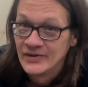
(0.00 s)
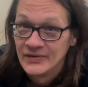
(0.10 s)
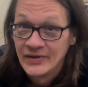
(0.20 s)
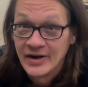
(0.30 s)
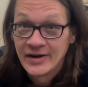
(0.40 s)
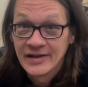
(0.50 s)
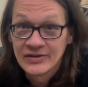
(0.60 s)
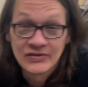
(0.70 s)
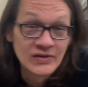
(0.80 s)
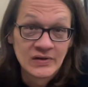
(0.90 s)
And there it
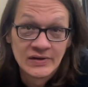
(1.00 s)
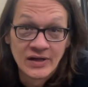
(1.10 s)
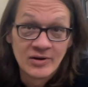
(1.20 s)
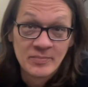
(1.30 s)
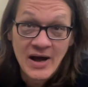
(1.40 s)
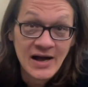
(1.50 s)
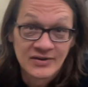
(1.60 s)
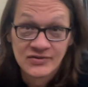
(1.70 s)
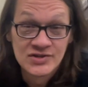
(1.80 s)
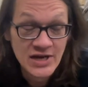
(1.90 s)
is, another
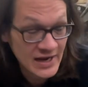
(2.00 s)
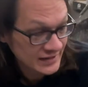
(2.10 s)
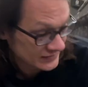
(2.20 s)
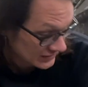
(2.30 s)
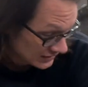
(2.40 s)
box checked.